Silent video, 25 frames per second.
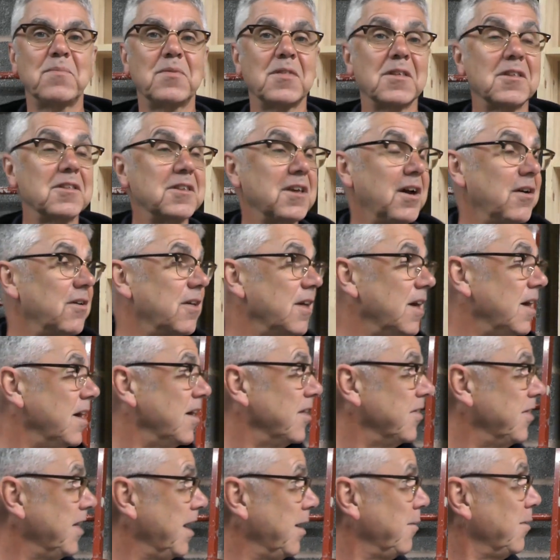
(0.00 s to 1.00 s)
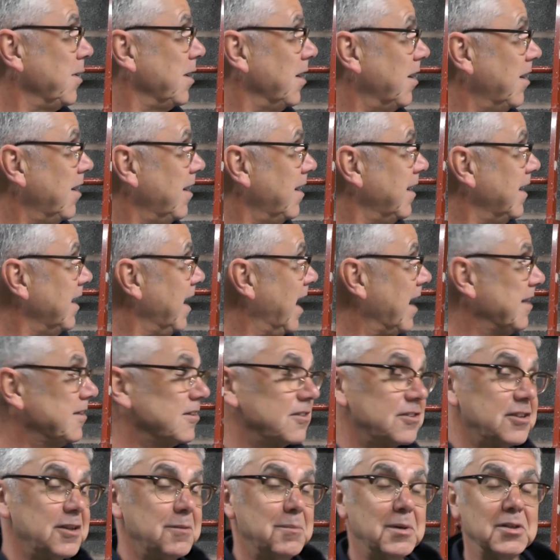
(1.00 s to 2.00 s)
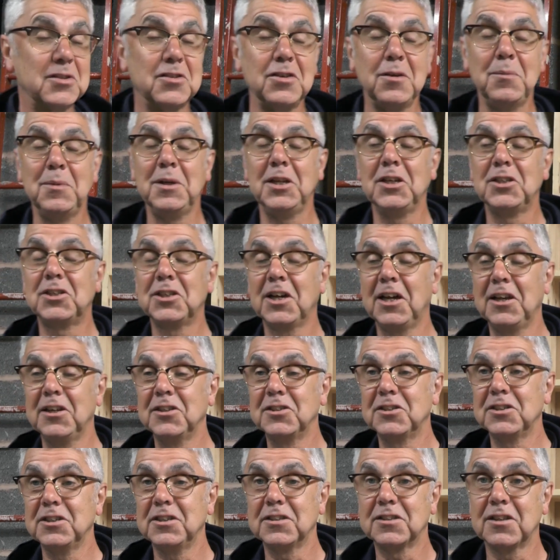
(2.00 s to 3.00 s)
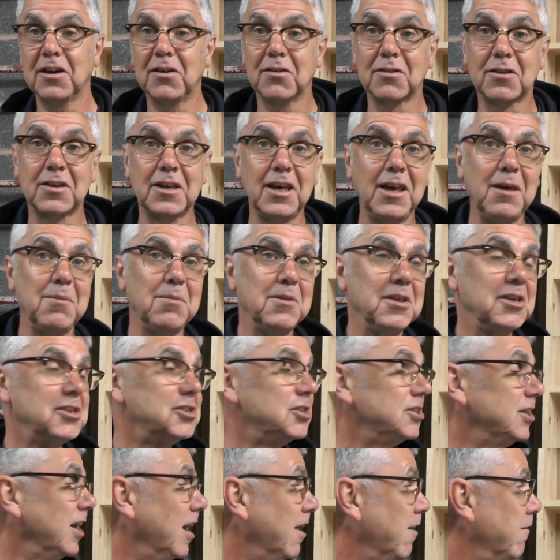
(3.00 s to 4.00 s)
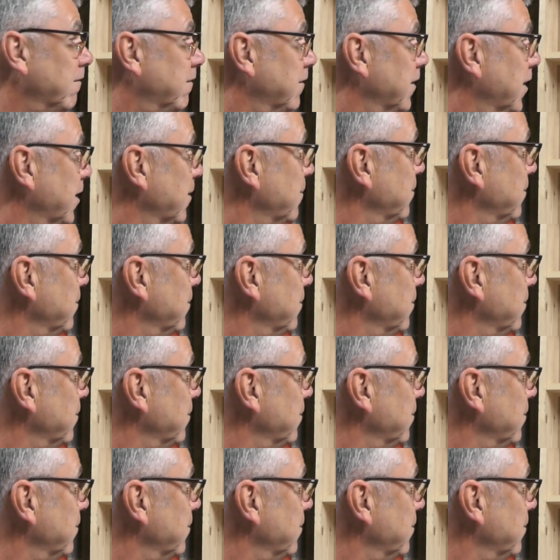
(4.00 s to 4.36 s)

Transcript: So there we are. As I do my 2-minute challenges, I'll keep this shelf